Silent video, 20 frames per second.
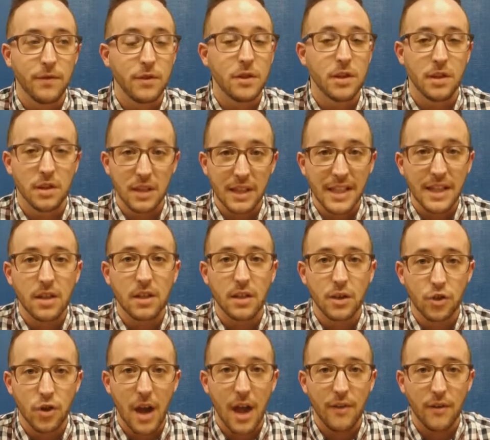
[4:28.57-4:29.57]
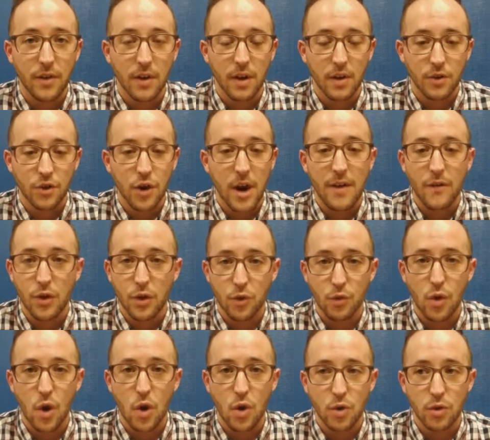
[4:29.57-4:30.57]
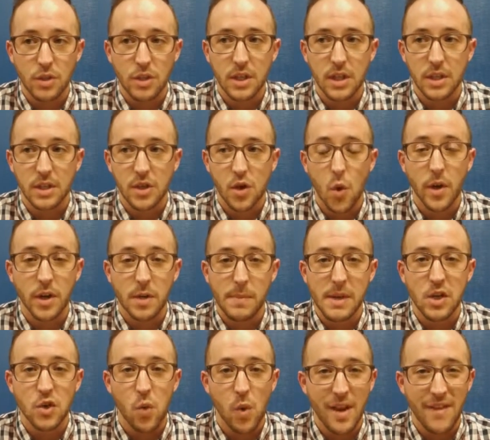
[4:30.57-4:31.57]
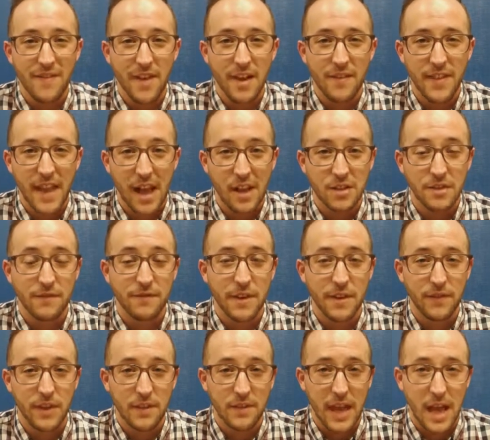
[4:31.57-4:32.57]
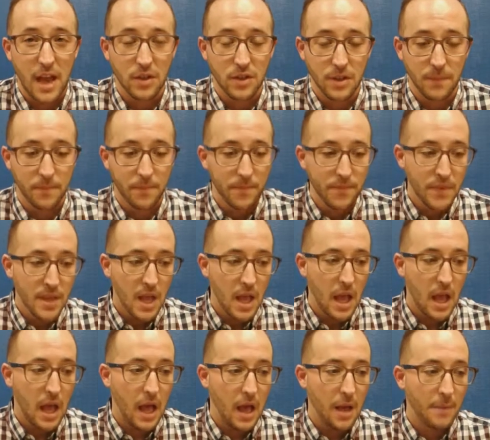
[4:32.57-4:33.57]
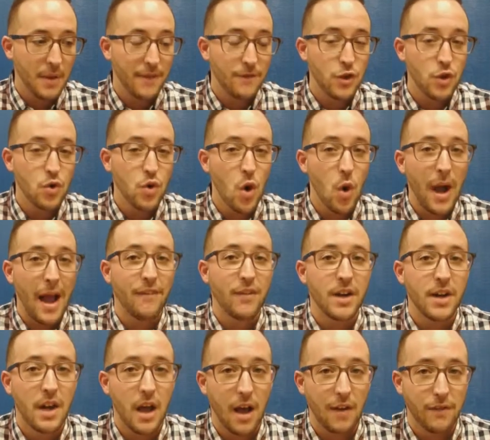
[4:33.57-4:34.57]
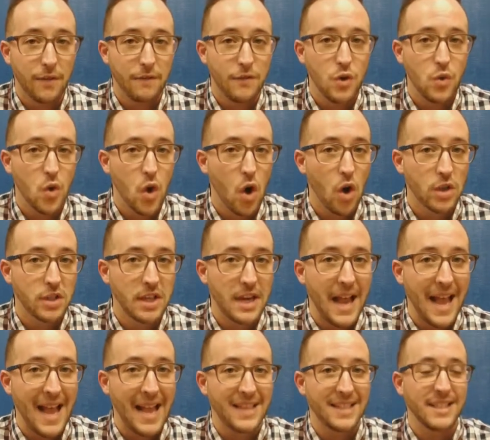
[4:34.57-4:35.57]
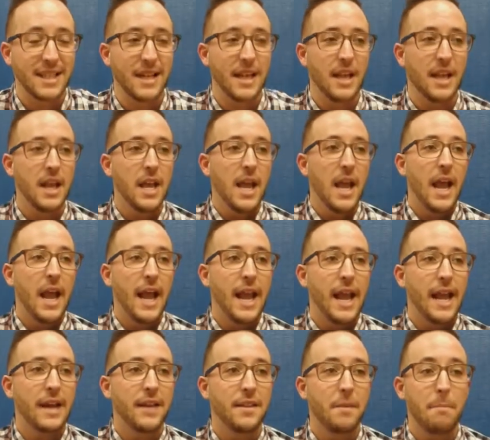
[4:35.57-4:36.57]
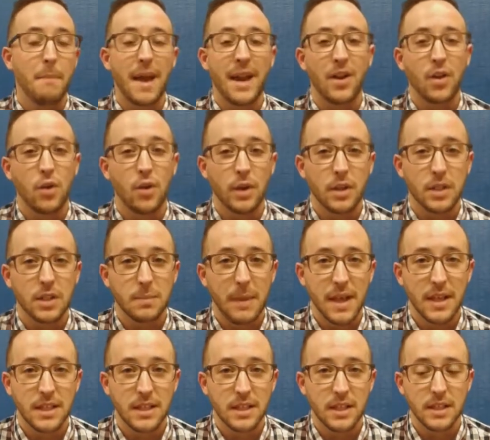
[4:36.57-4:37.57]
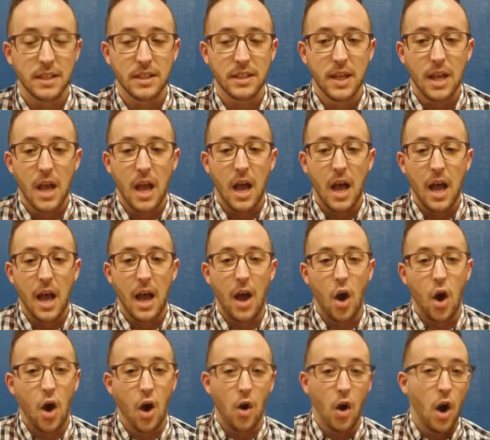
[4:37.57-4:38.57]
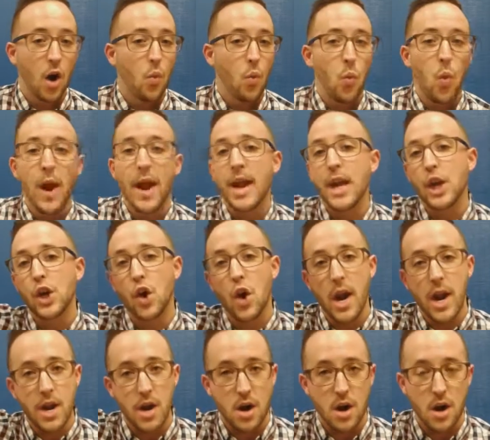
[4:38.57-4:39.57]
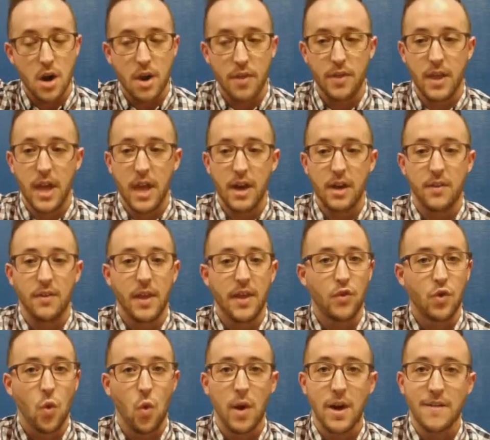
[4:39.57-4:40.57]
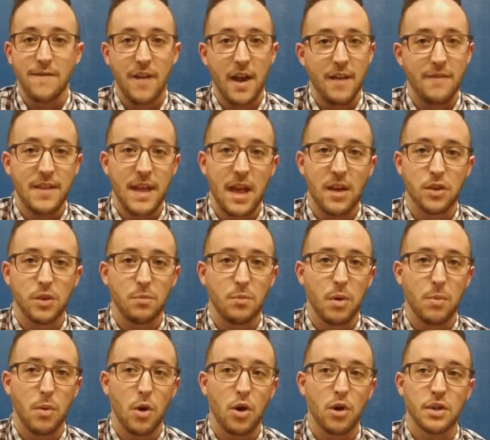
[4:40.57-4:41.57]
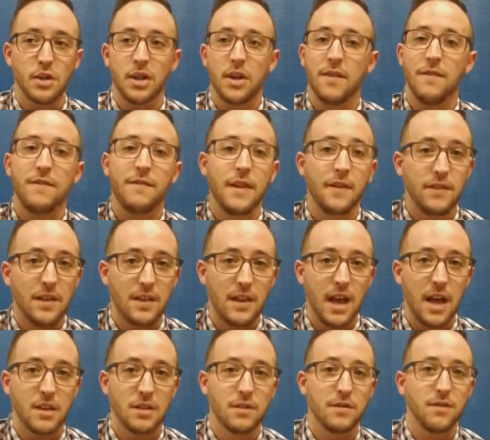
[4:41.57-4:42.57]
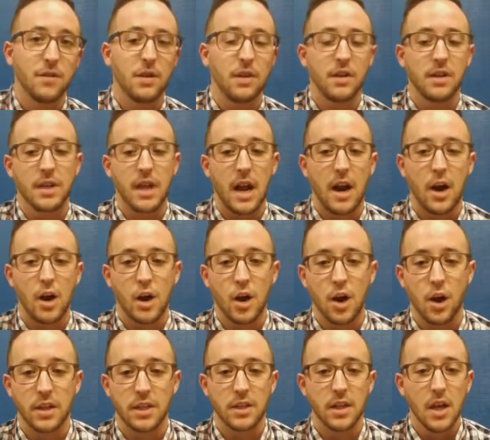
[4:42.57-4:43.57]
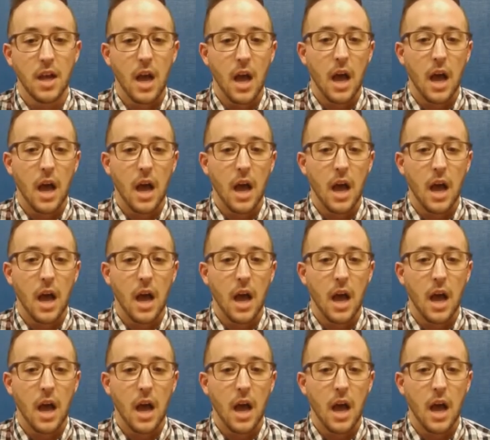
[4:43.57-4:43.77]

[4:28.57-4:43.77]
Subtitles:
to legally drive on the roads is going to be $25,000, $50,000. If you don't have enough, if you cause an accident and the medical expenses are way greater than $25,000 per person, $50,000 for the entire occurrence.